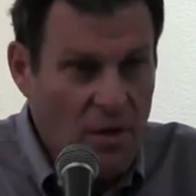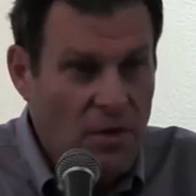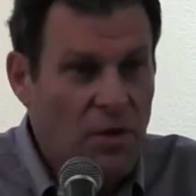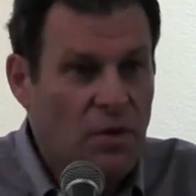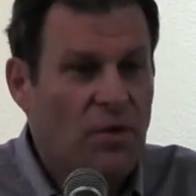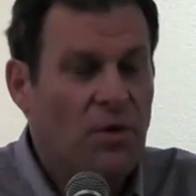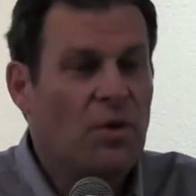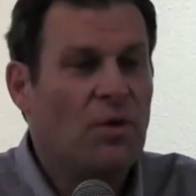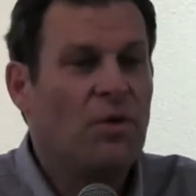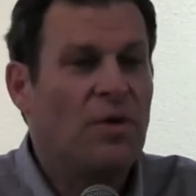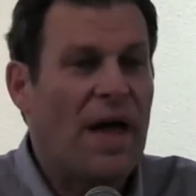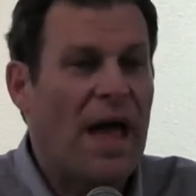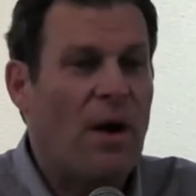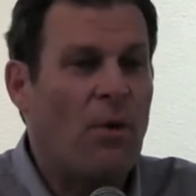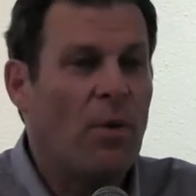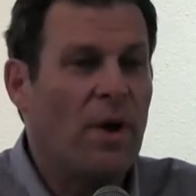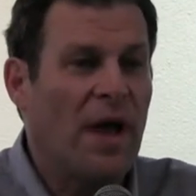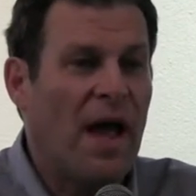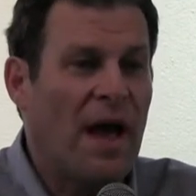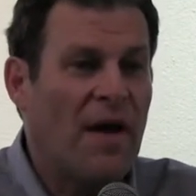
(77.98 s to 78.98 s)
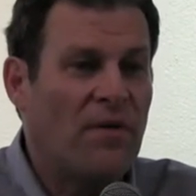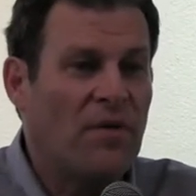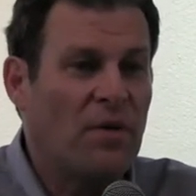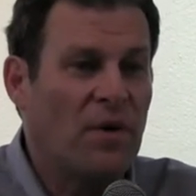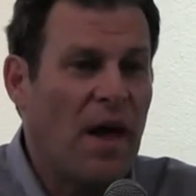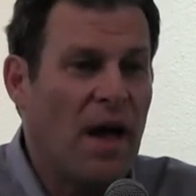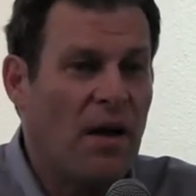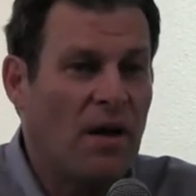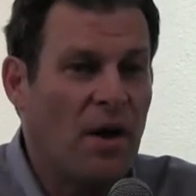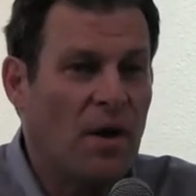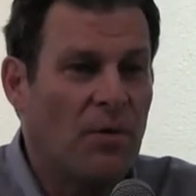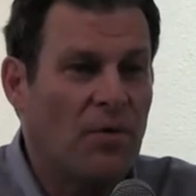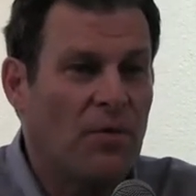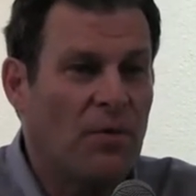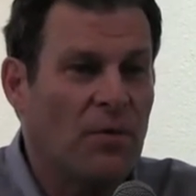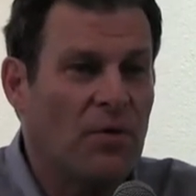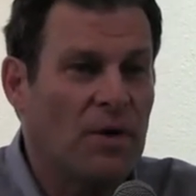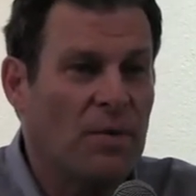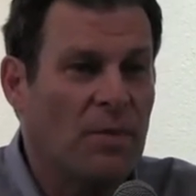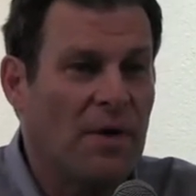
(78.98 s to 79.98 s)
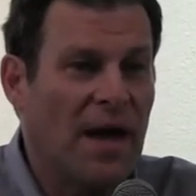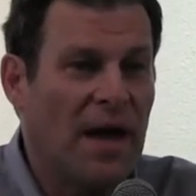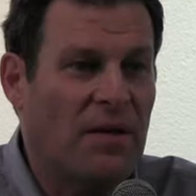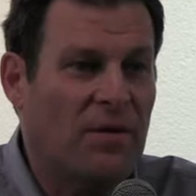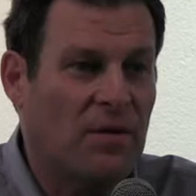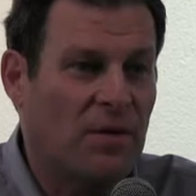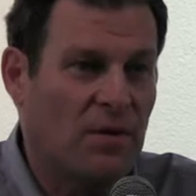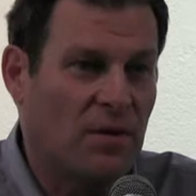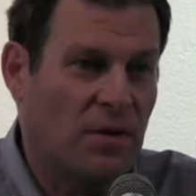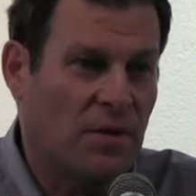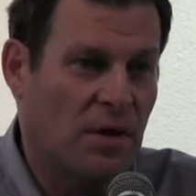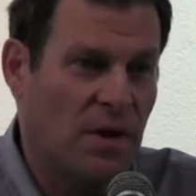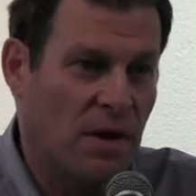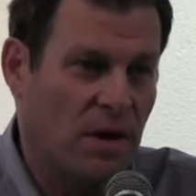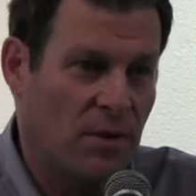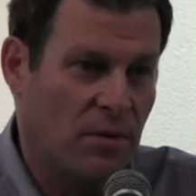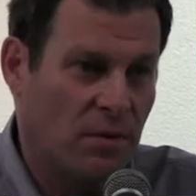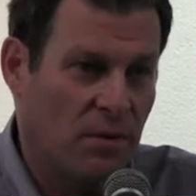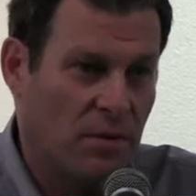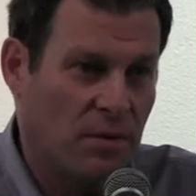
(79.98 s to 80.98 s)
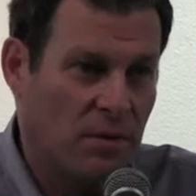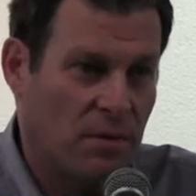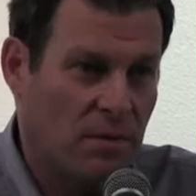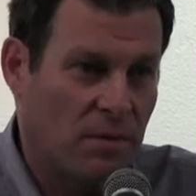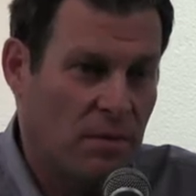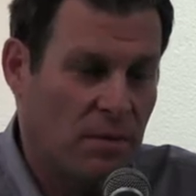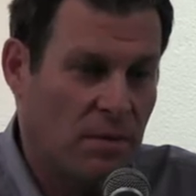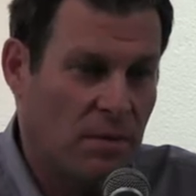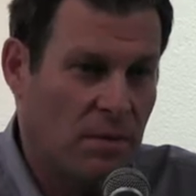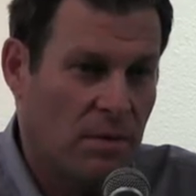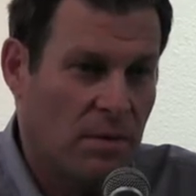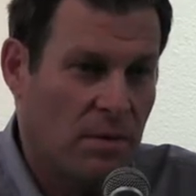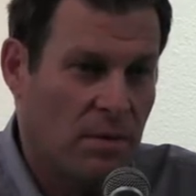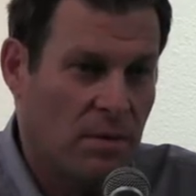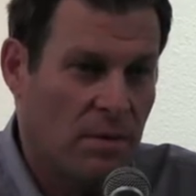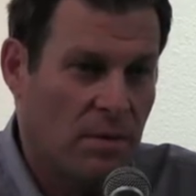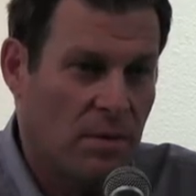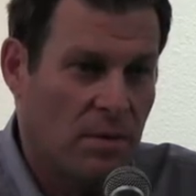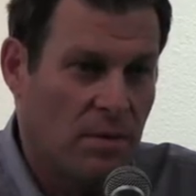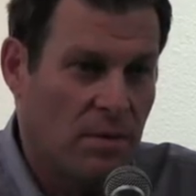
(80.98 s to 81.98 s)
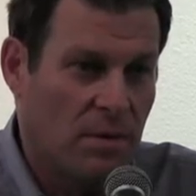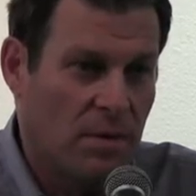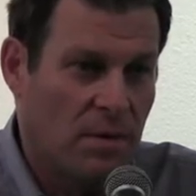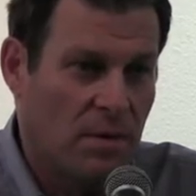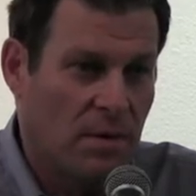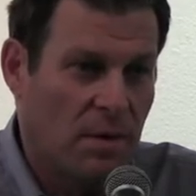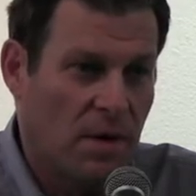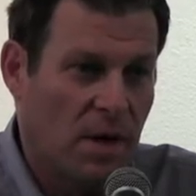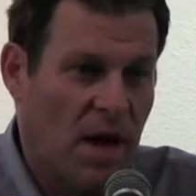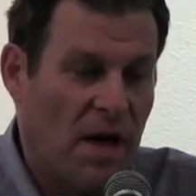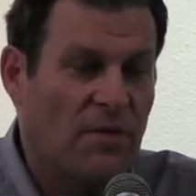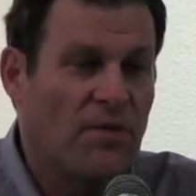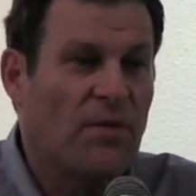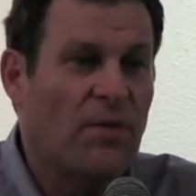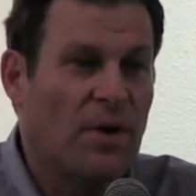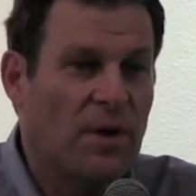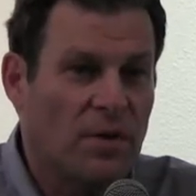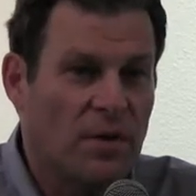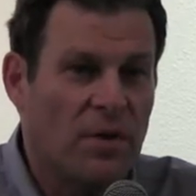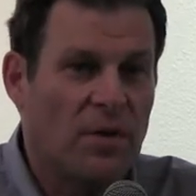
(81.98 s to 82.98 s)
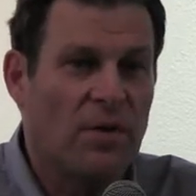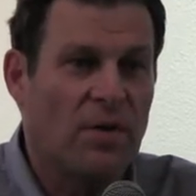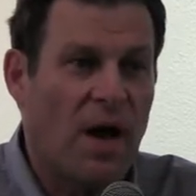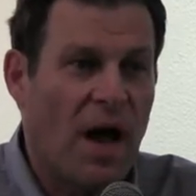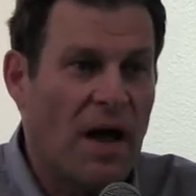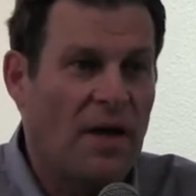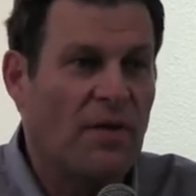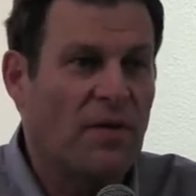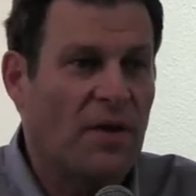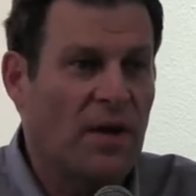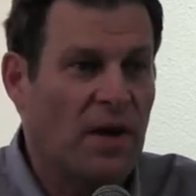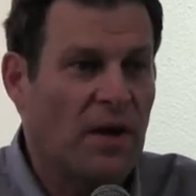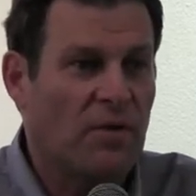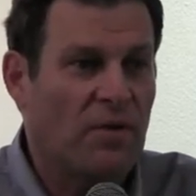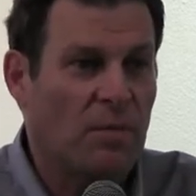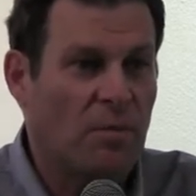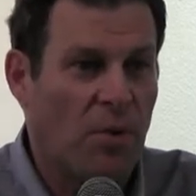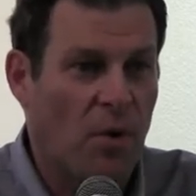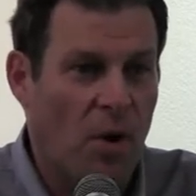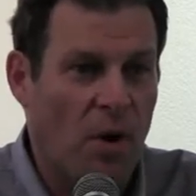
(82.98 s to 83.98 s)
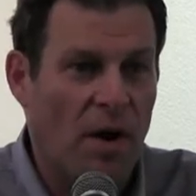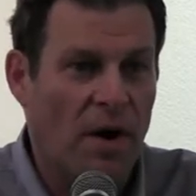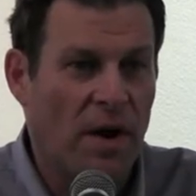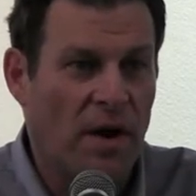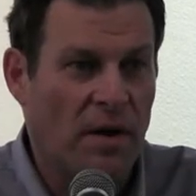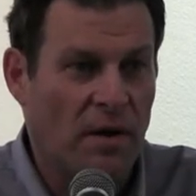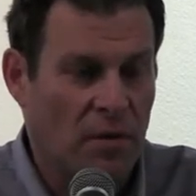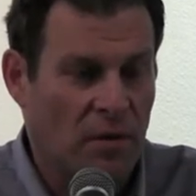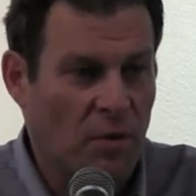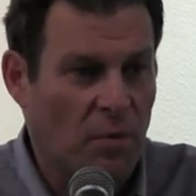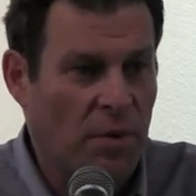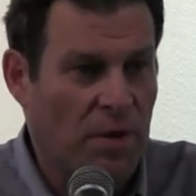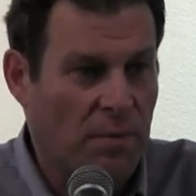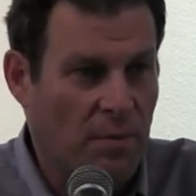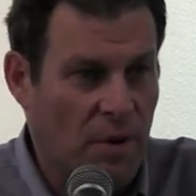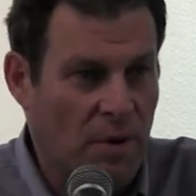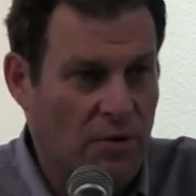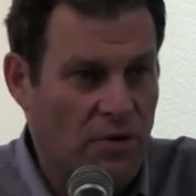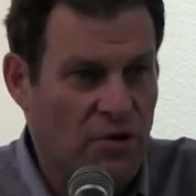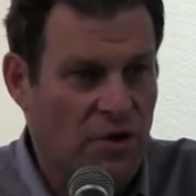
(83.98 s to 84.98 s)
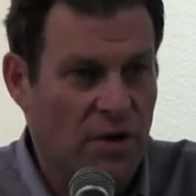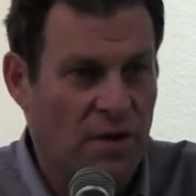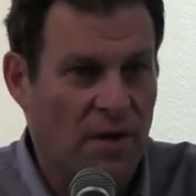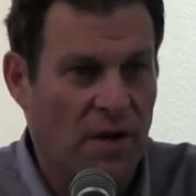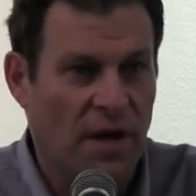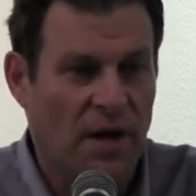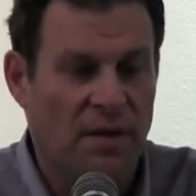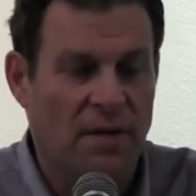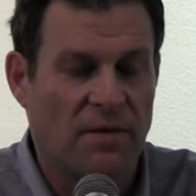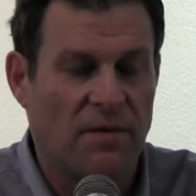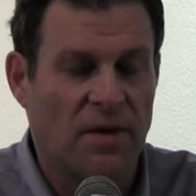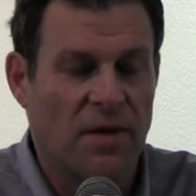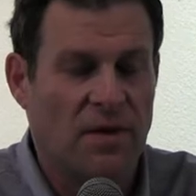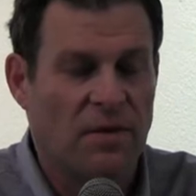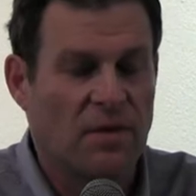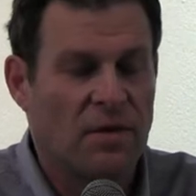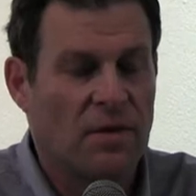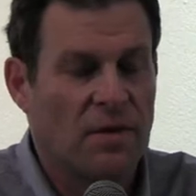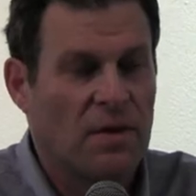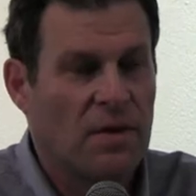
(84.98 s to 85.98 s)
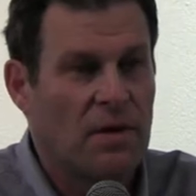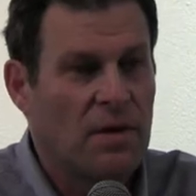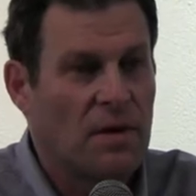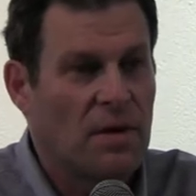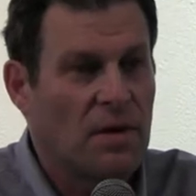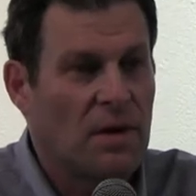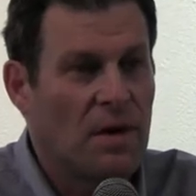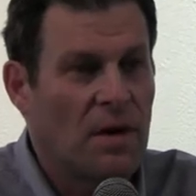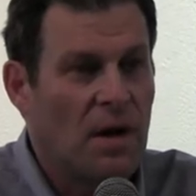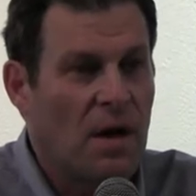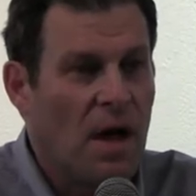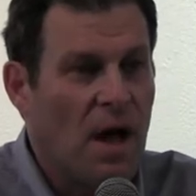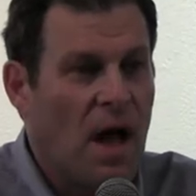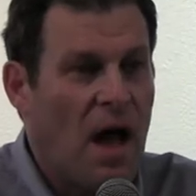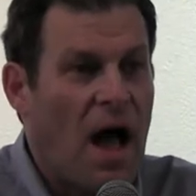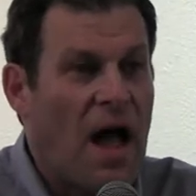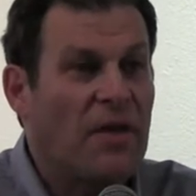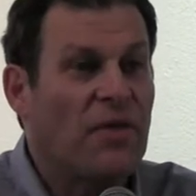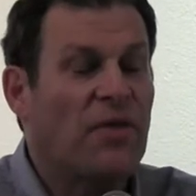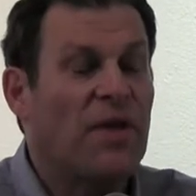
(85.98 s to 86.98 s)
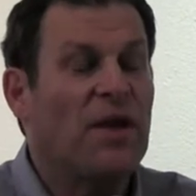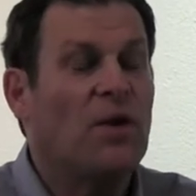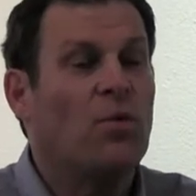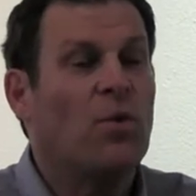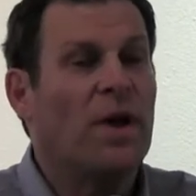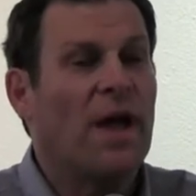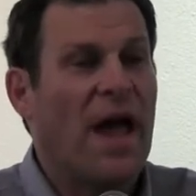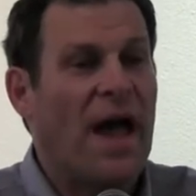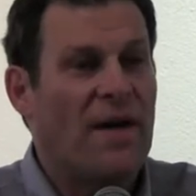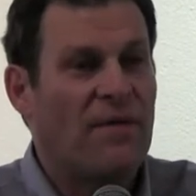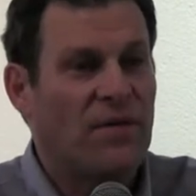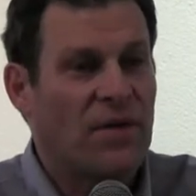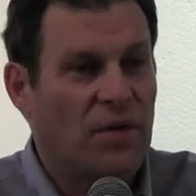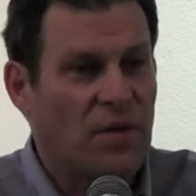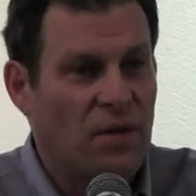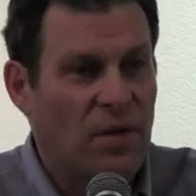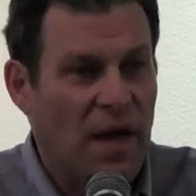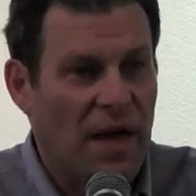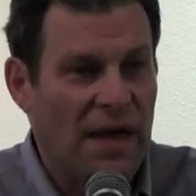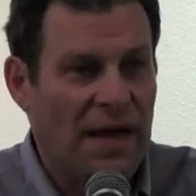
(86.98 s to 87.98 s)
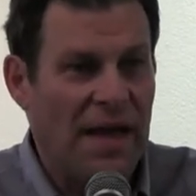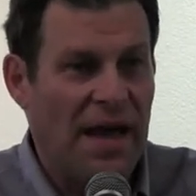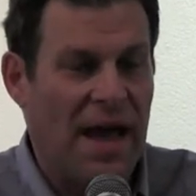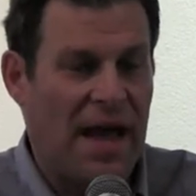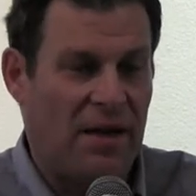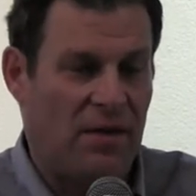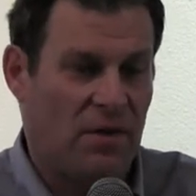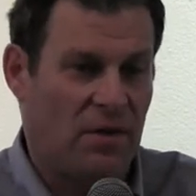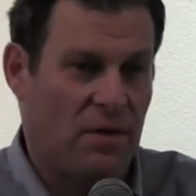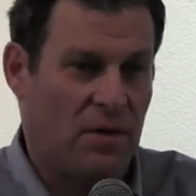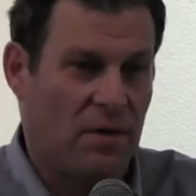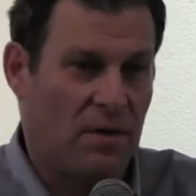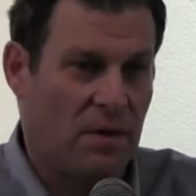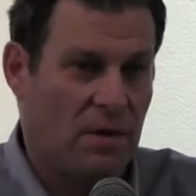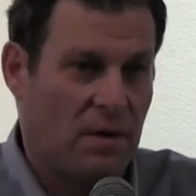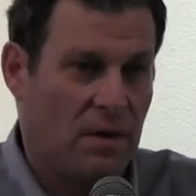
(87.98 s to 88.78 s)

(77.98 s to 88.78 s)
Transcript: To do that, we have to go through some yeses and nos. And for instance, I think as a party, and this will be a motion at the end of this, I think we have to say yes